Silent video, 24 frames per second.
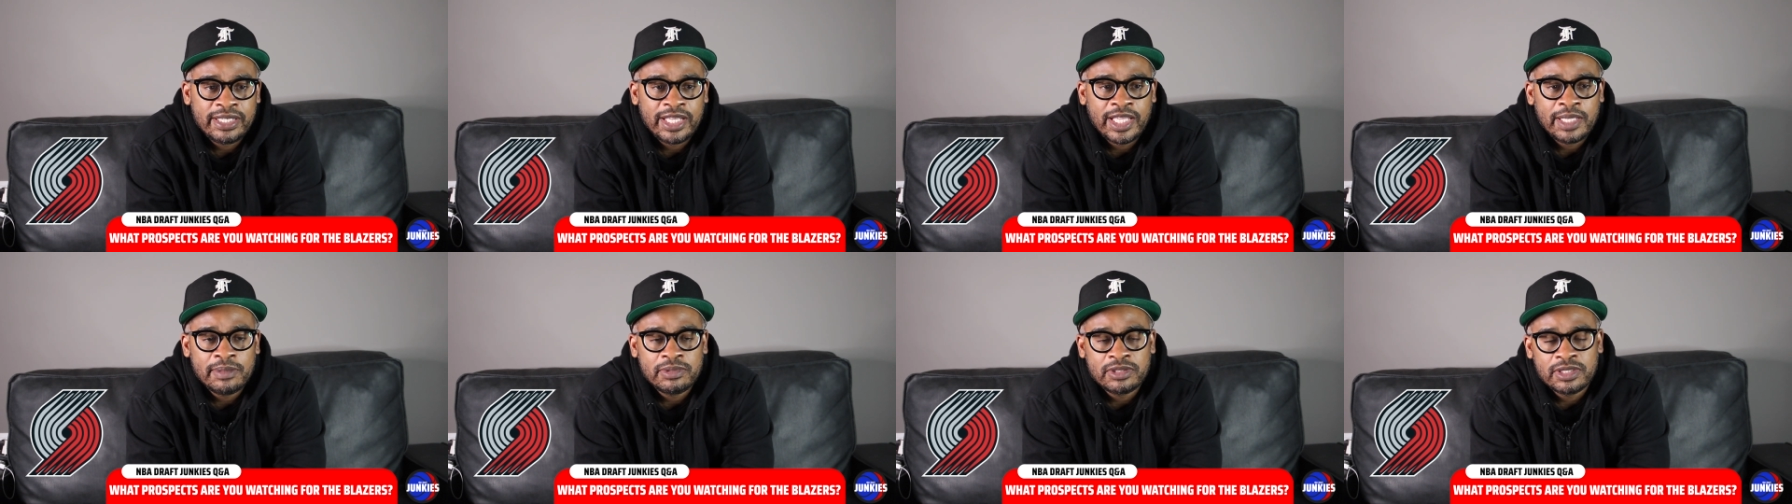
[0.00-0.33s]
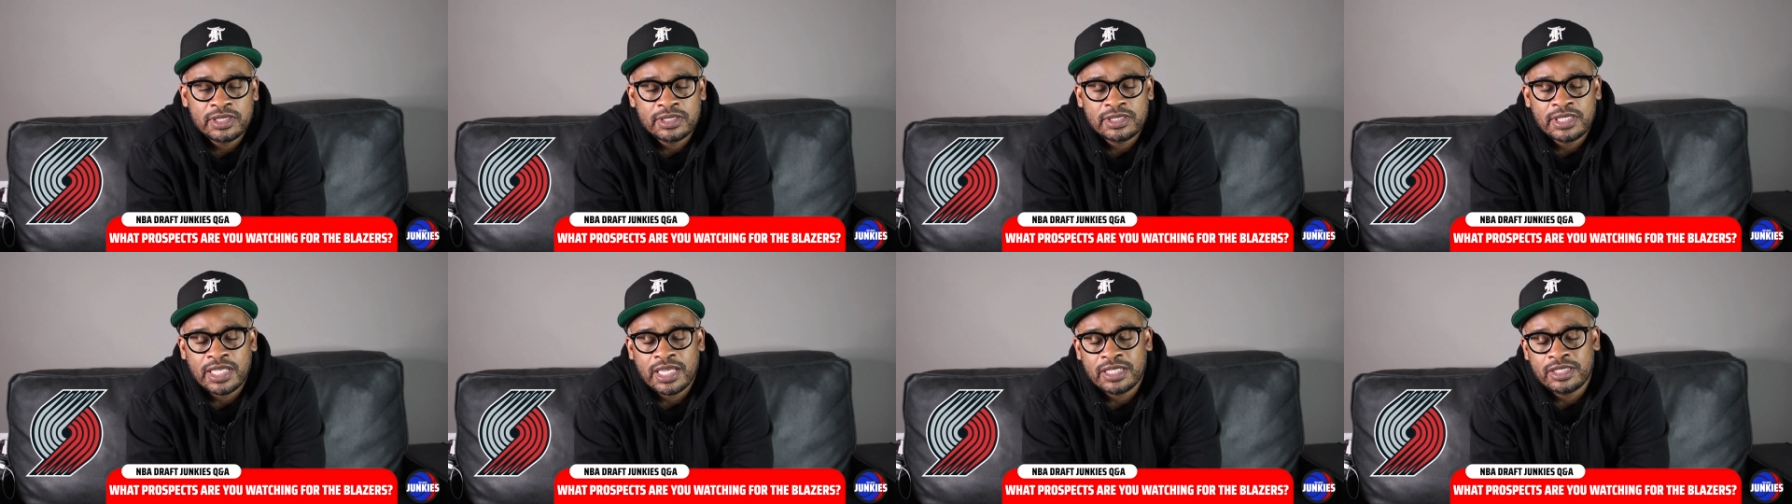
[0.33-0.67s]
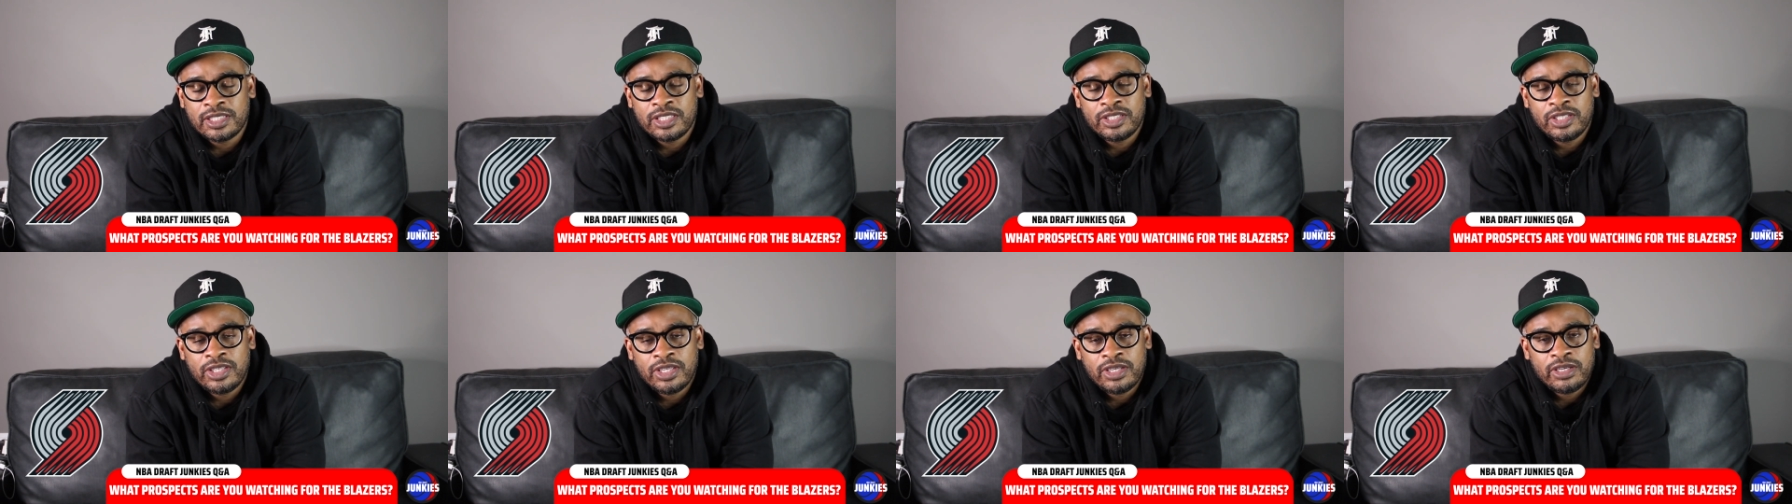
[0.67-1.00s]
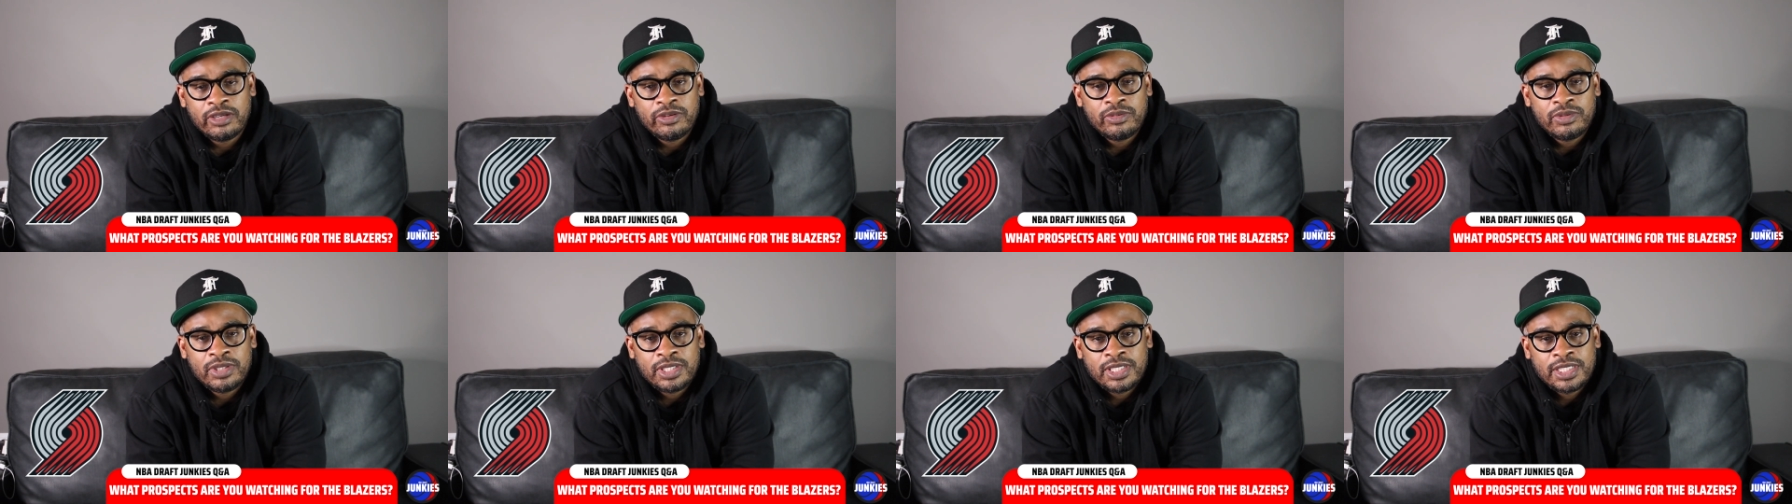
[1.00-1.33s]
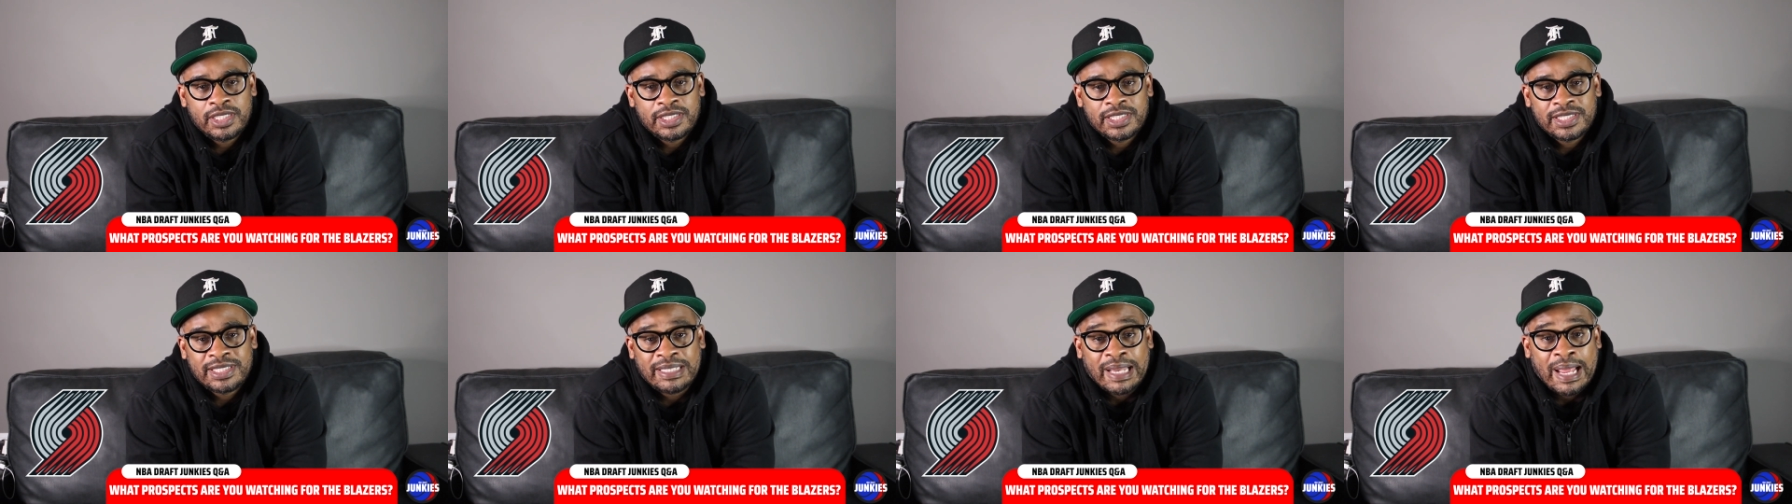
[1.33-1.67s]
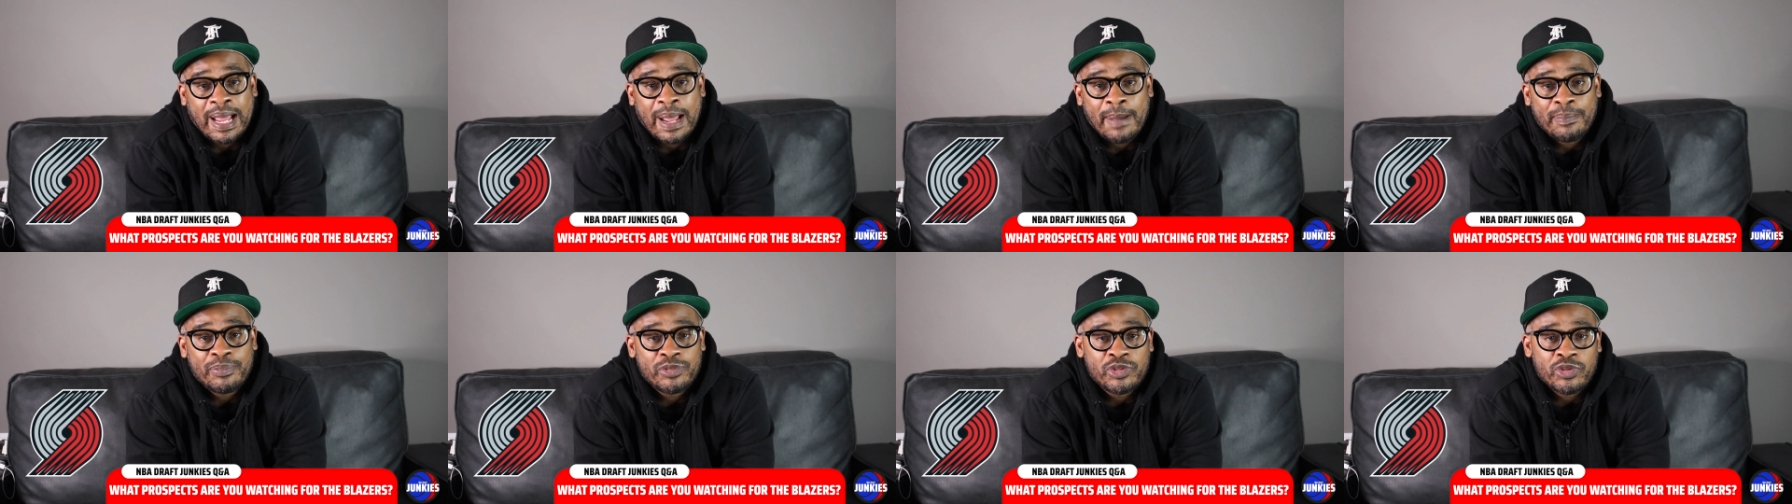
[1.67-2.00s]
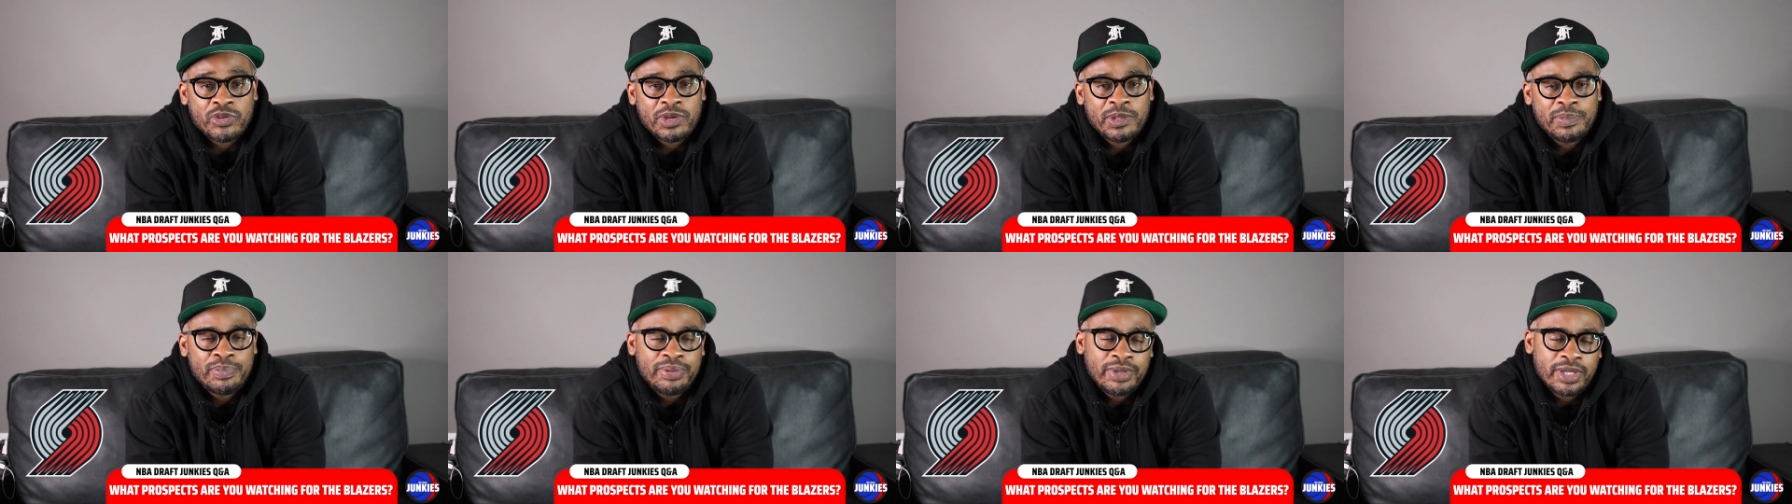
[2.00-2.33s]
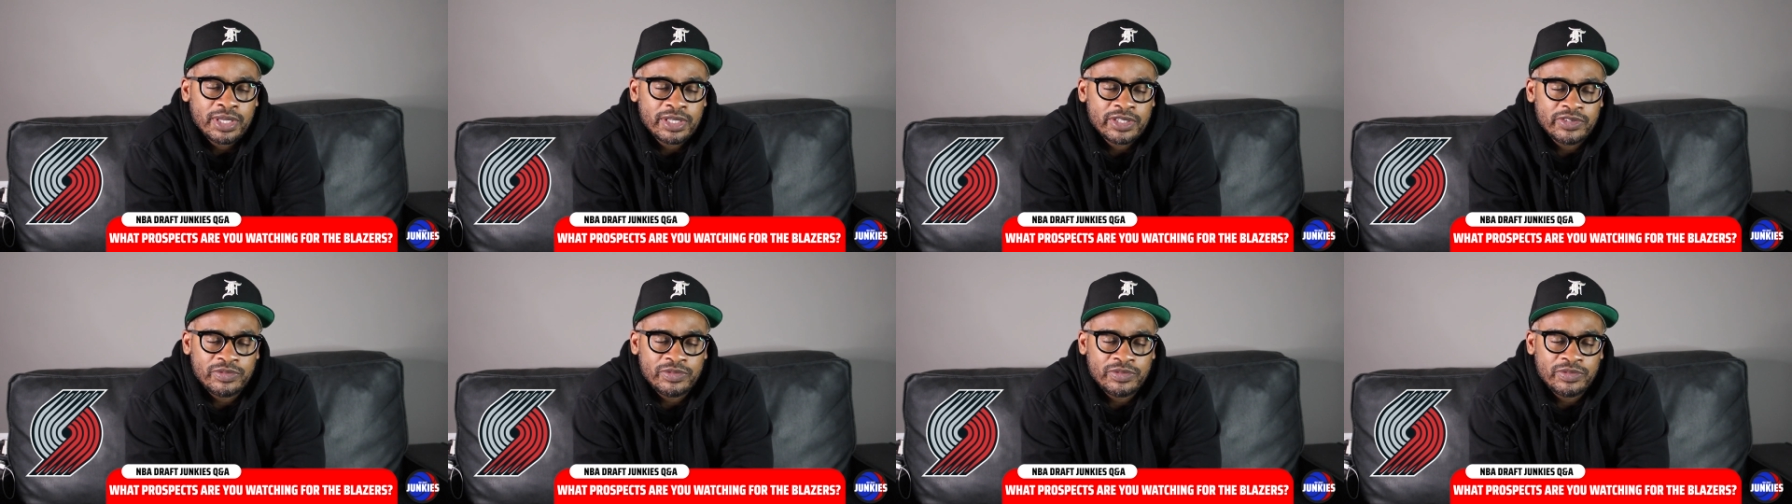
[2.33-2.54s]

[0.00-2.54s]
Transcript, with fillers: Dame sits out the year, and we get a top three pick.